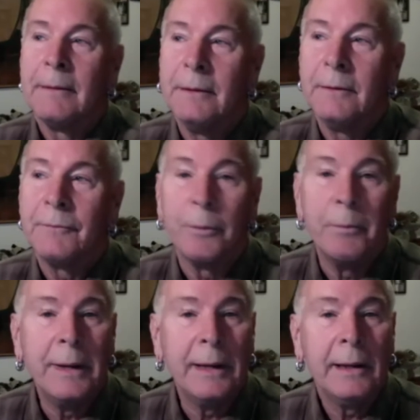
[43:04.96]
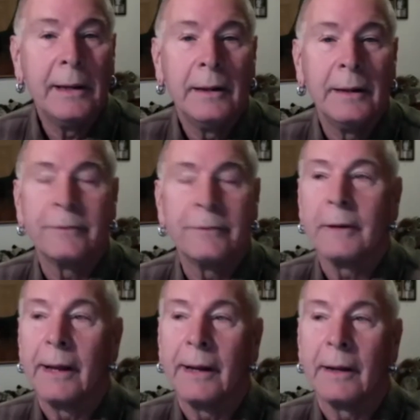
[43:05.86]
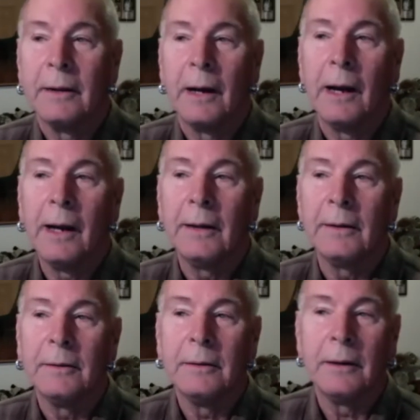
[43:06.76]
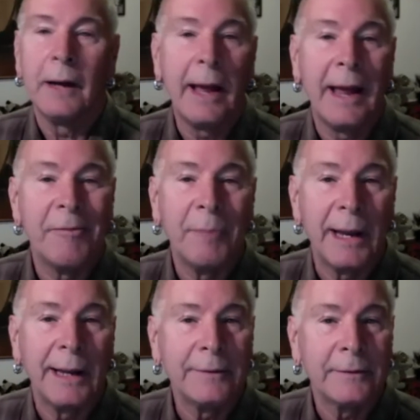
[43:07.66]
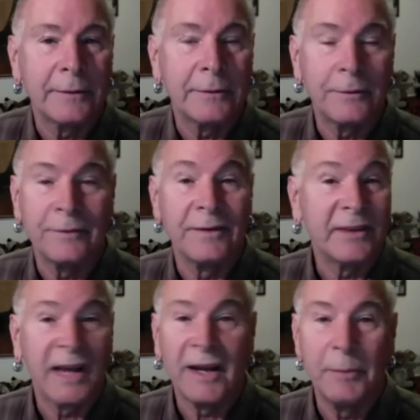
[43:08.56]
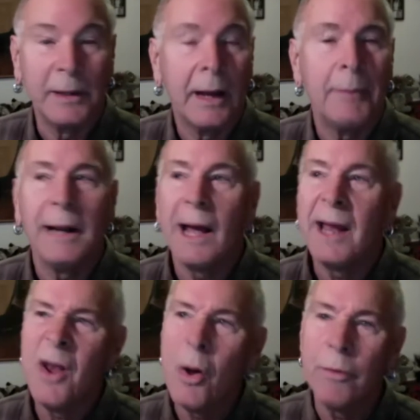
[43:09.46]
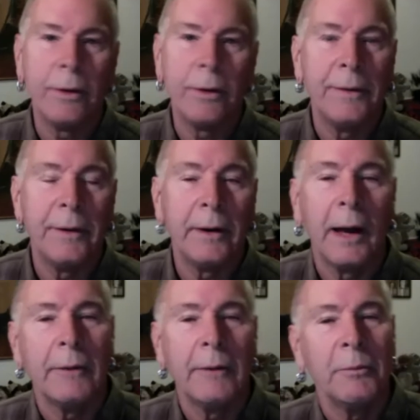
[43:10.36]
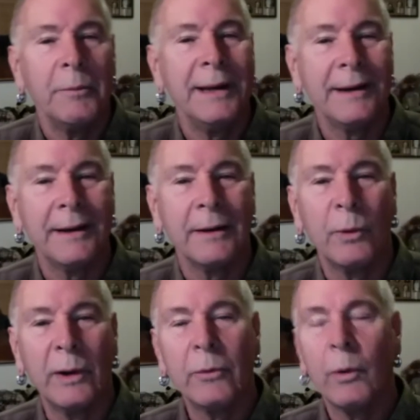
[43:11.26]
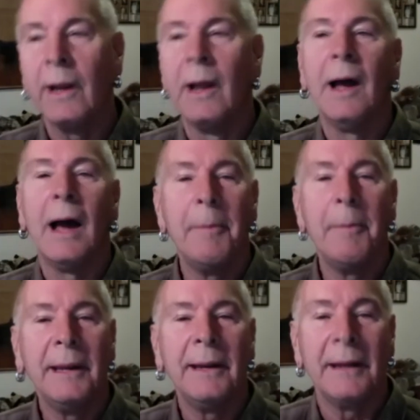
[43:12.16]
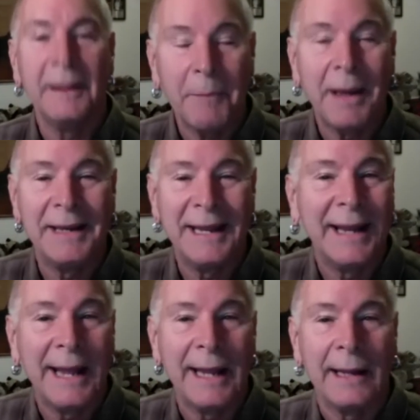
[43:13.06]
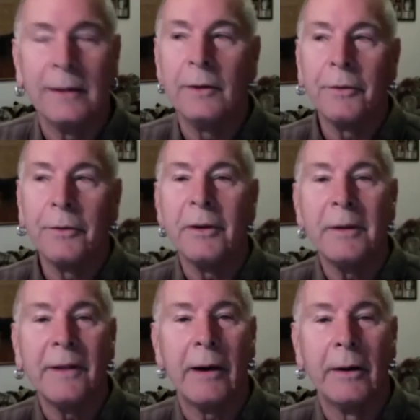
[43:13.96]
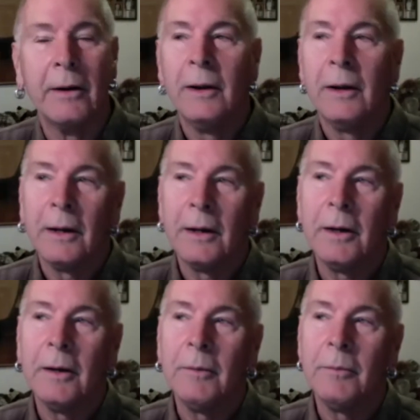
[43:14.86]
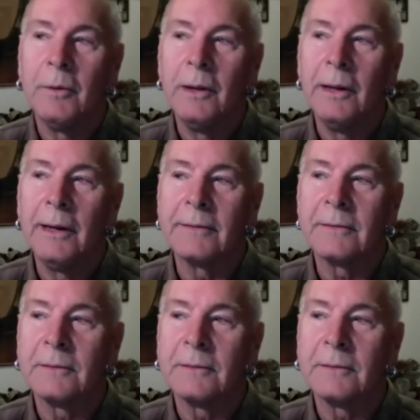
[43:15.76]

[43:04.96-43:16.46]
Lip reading: For me, it's like, I have my ancestors inside me. I mean, I know they're in there. I don't mean it in a weird way. I mean it in my DNA. They're in there. And it's